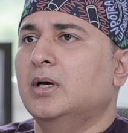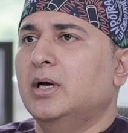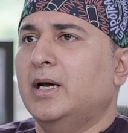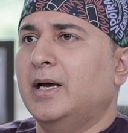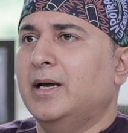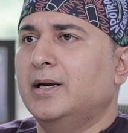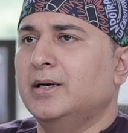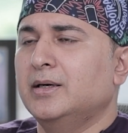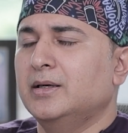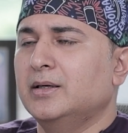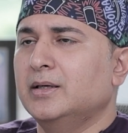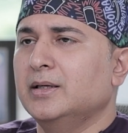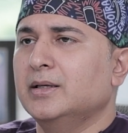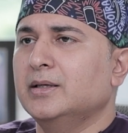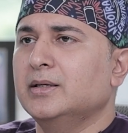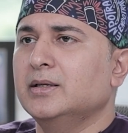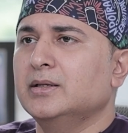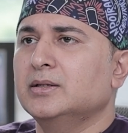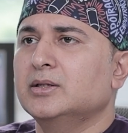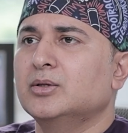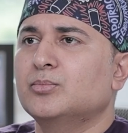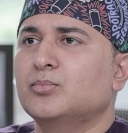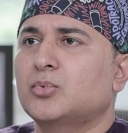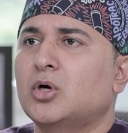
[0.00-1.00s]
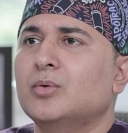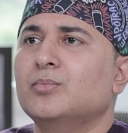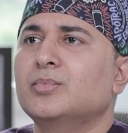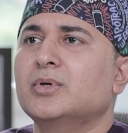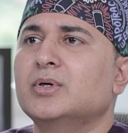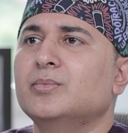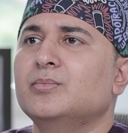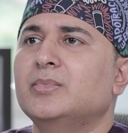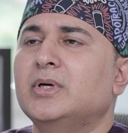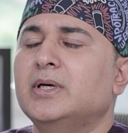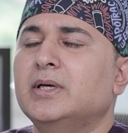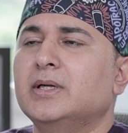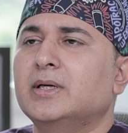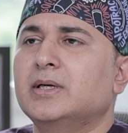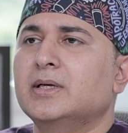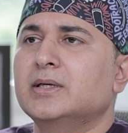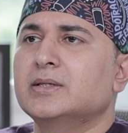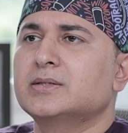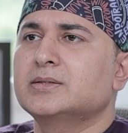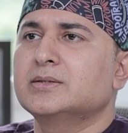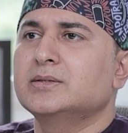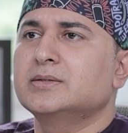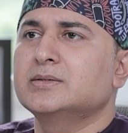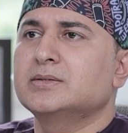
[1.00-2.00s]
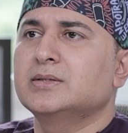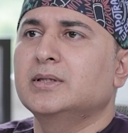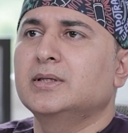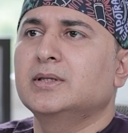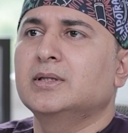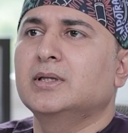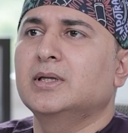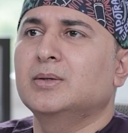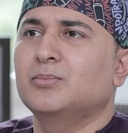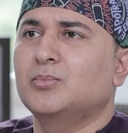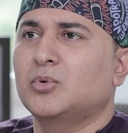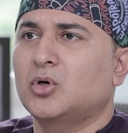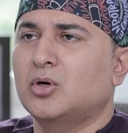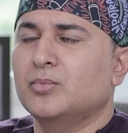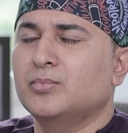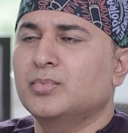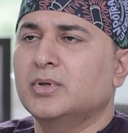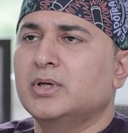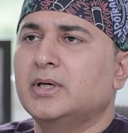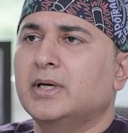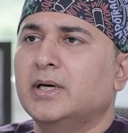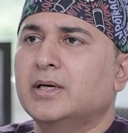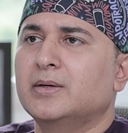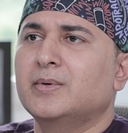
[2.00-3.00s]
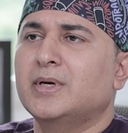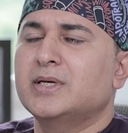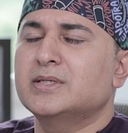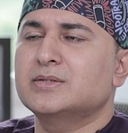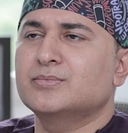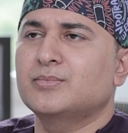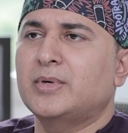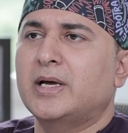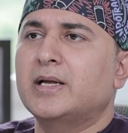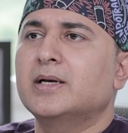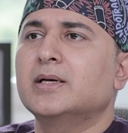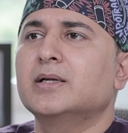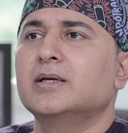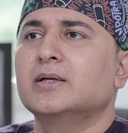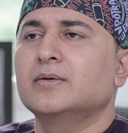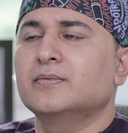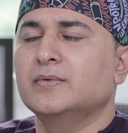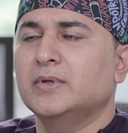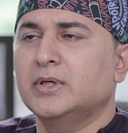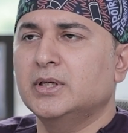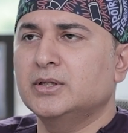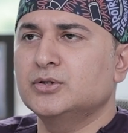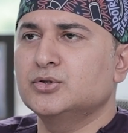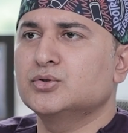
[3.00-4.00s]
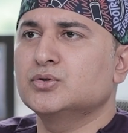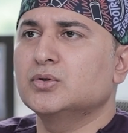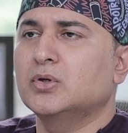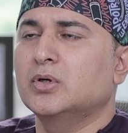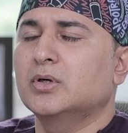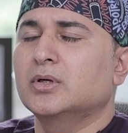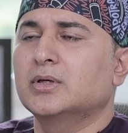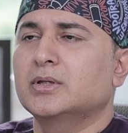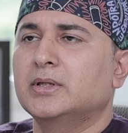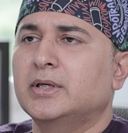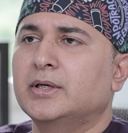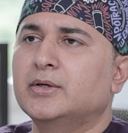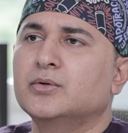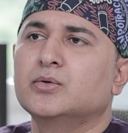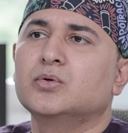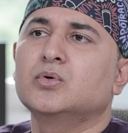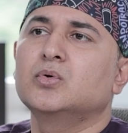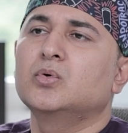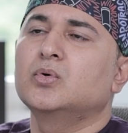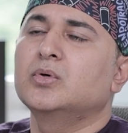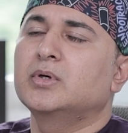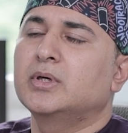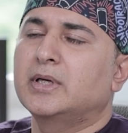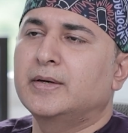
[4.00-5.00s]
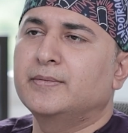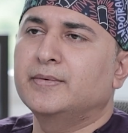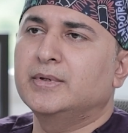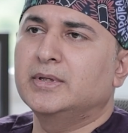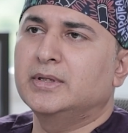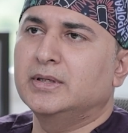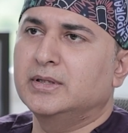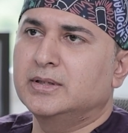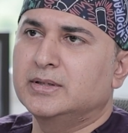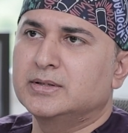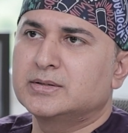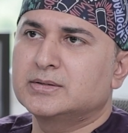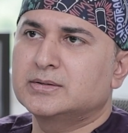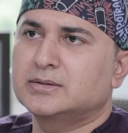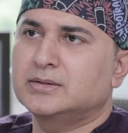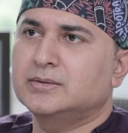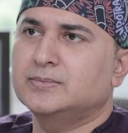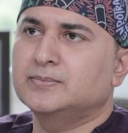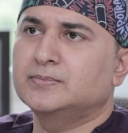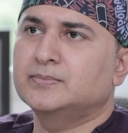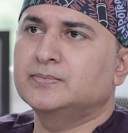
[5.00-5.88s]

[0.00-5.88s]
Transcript: And taking the proper medications in the properly advised manner will ensure that you don't have any risk.